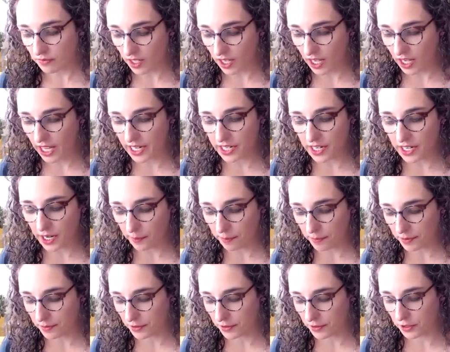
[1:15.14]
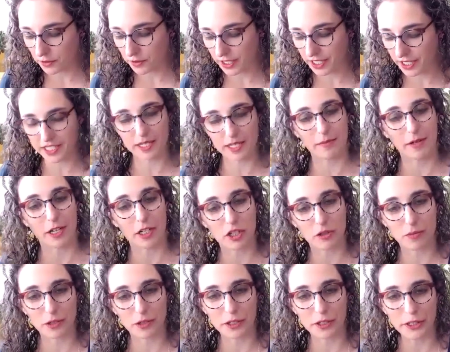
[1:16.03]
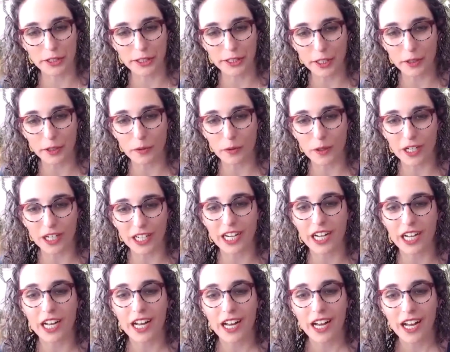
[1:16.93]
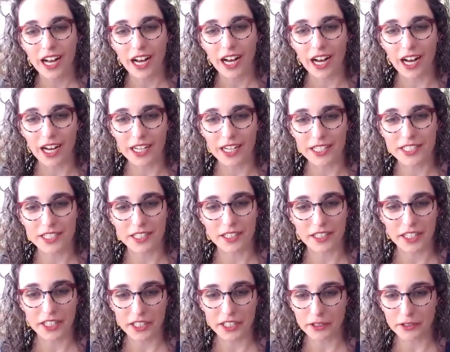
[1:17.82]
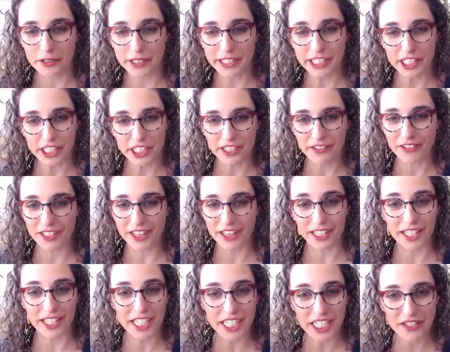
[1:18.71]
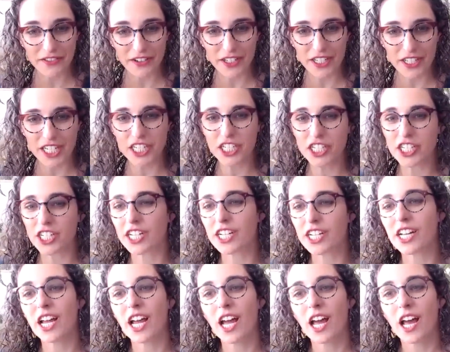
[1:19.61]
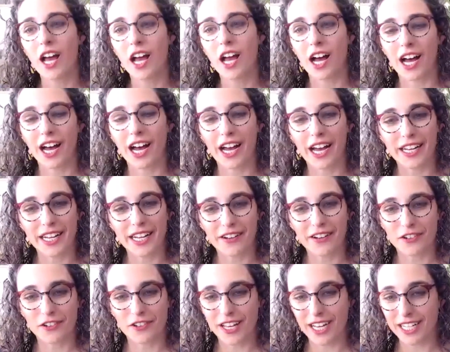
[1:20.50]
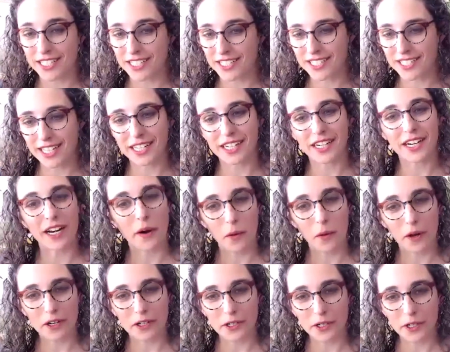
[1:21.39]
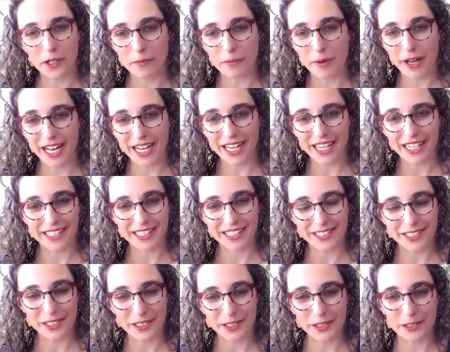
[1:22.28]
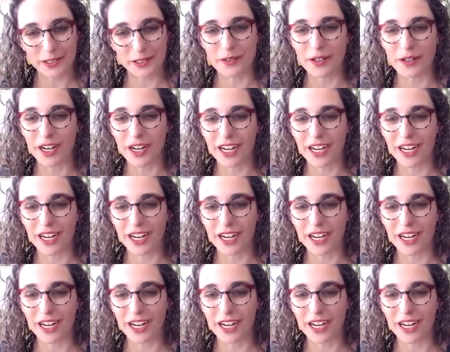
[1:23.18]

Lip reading: ended up doing some entrepreneurial work, starting an initiative at the Linux Foundation. And after that, decided I wanted to go back into